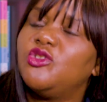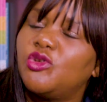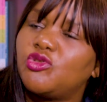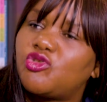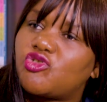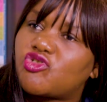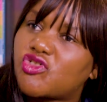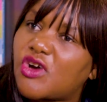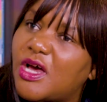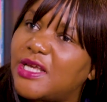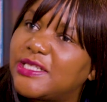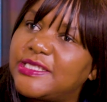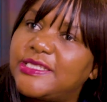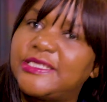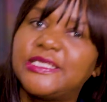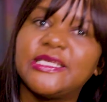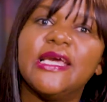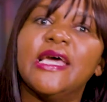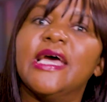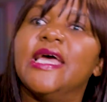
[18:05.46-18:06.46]
no
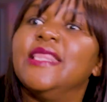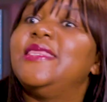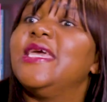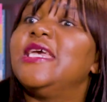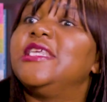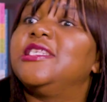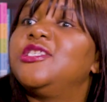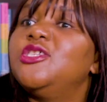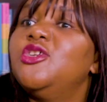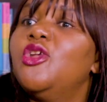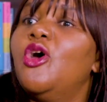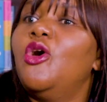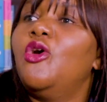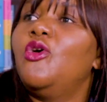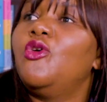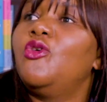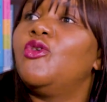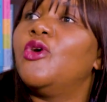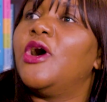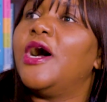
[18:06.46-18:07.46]
trust. There's
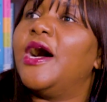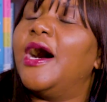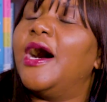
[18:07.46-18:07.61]
no...